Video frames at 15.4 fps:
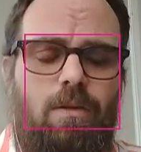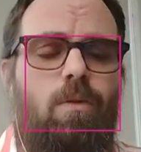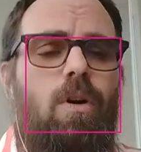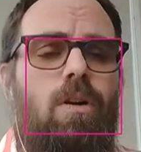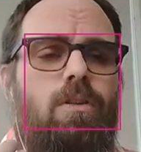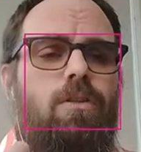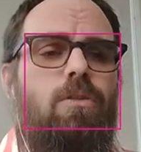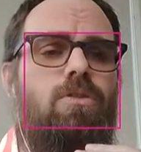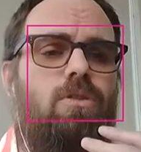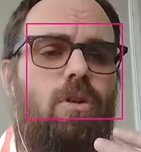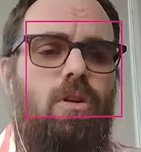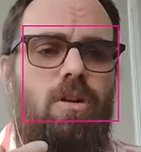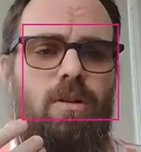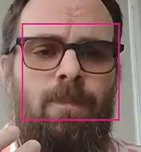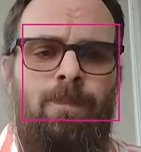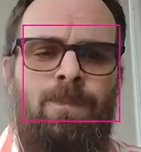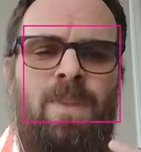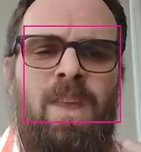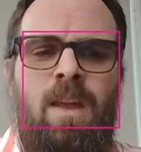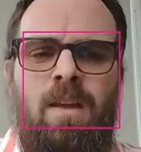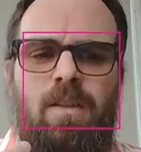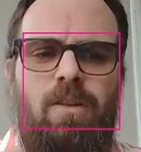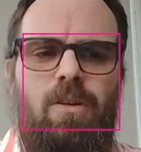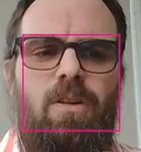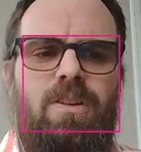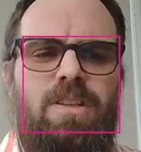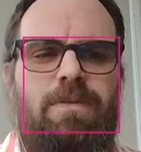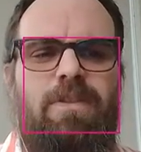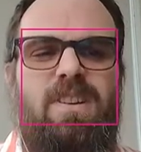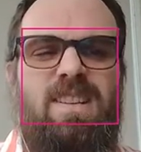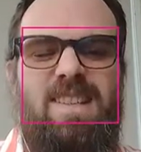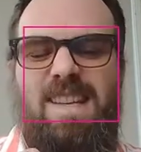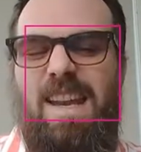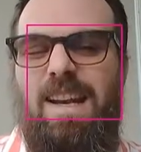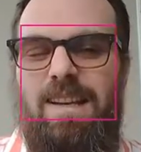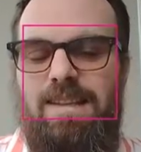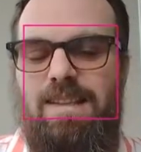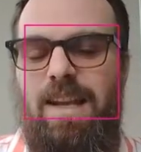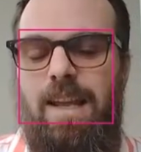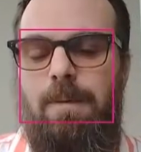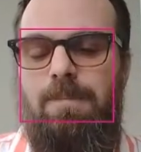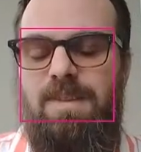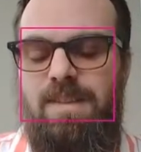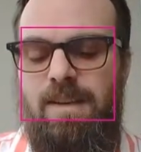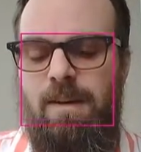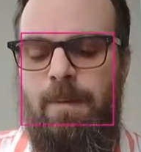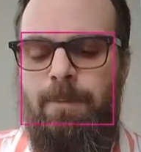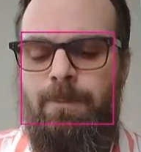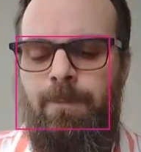or they're all different data types